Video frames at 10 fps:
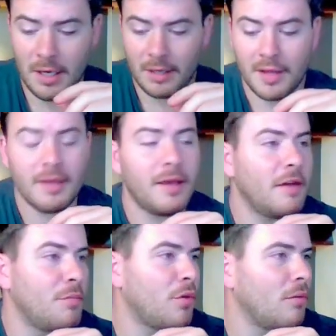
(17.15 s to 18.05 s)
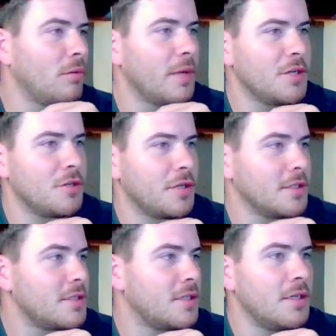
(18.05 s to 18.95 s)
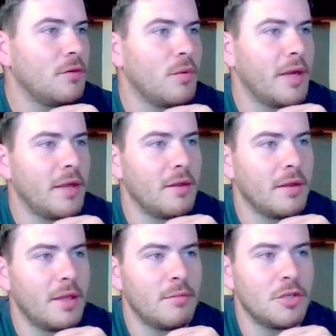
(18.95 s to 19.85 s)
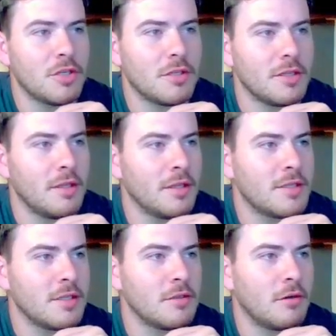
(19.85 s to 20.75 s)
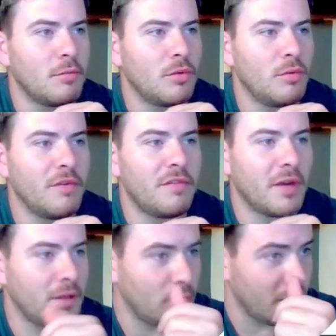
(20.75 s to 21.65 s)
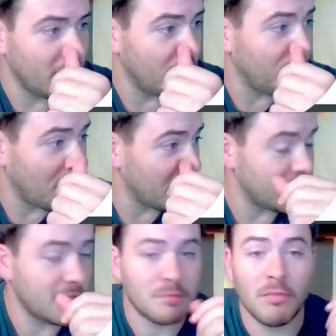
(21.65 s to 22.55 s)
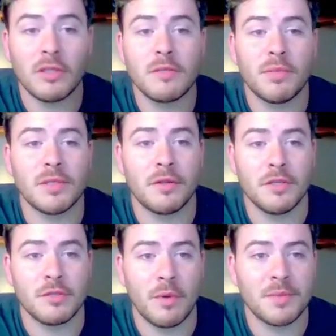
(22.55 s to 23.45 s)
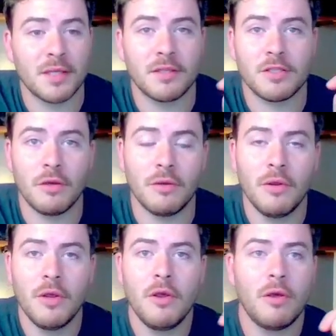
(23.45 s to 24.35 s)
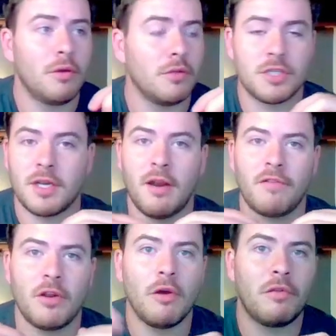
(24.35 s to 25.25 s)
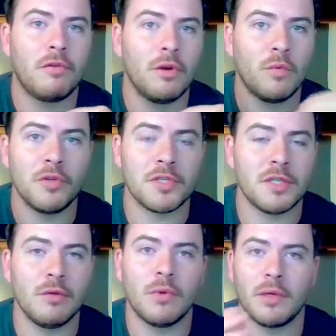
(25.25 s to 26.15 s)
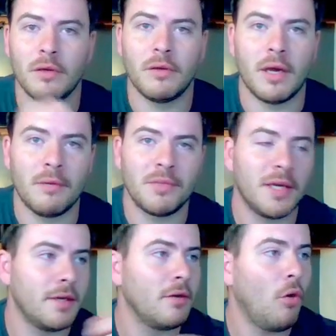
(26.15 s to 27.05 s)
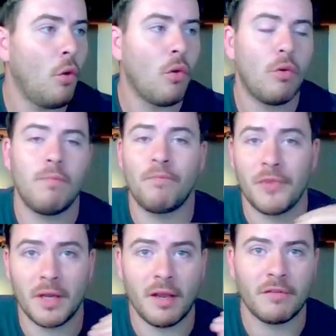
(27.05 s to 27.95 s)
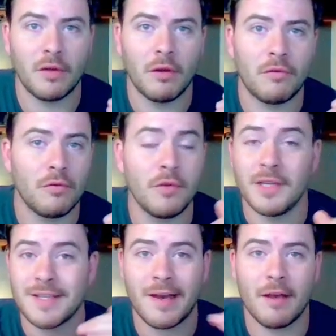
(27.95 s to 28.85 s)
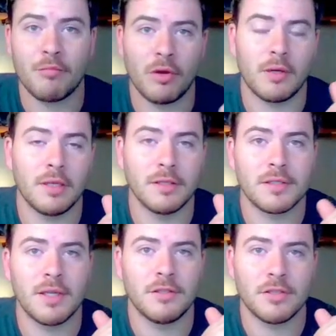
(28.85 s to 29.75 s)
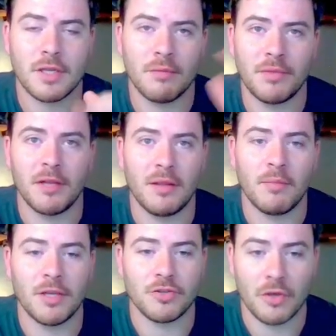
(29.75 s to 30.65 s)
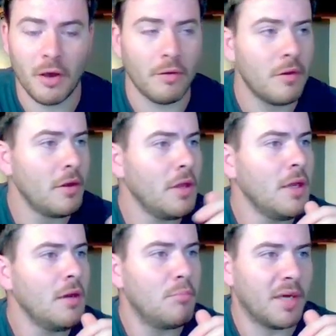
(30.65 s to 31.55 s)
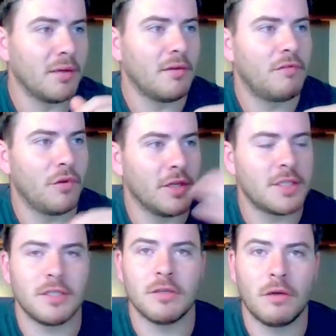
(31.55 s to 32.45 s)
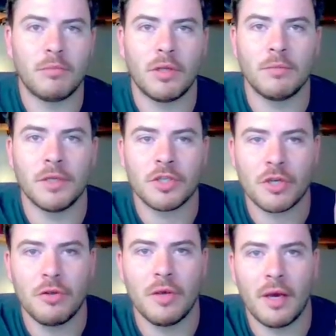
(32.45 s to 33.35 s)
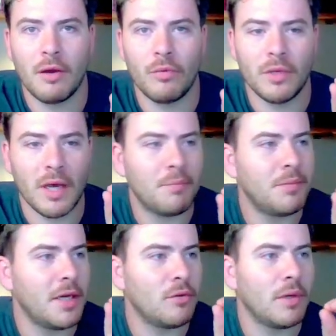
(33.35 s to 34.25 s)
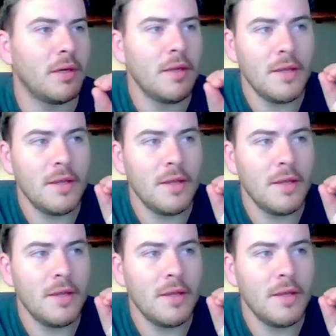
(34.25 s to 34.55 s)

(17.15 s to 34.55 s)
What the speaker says: They have a problem, as you can see, where images in this example, we found one of the products, there's multiples on this website, so you're just going to have to go through, and when you see one, go and update it, or going to have to go through the entire product list and just update them as you go. But for this example, I'm going to show you how we'd update one.